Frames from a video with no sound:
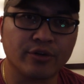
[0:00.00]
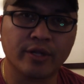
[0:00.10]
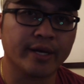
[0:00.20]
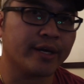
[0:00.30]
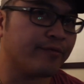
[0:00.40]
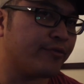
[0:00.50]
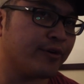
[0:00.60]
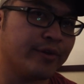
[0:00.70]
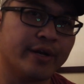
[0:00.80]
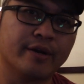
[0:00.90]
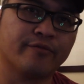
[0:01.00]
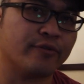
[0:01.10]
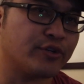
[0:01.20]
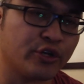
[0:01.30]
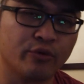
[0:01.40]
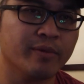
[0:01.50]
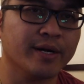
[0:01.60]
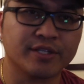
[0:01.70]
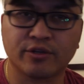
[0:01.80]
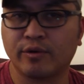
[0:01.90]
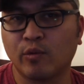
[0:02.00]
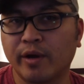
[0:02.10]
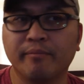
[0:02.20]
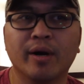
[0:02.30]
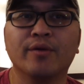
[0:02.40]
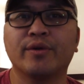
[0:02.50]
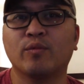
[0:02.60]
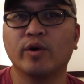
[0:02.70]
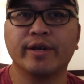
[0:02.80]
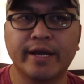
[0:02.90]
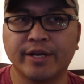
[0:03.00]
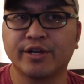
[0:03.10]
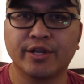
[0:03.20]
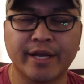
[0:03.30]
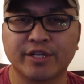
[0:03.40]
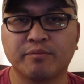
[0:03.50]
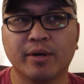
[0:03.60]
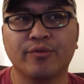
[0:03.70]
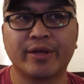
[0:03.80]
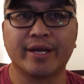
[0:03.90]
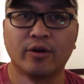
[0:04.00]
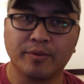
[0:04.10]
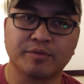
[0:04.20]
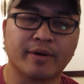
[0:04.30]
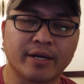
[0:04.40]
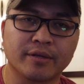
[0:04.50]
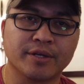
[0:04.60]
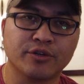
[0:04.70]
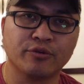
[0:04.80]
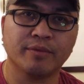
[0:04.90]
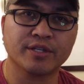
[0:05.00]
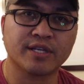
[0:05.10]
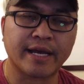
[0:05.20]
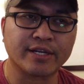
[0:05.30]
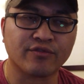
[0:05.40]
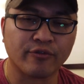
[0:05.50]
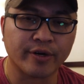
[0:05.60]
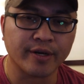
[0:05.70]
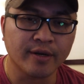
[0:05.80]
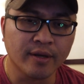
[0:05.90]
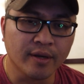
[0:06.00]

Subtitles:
So like if they're there for 2 months or 1 month and 1 day into the next month, they get almost practically 2 months tax-free.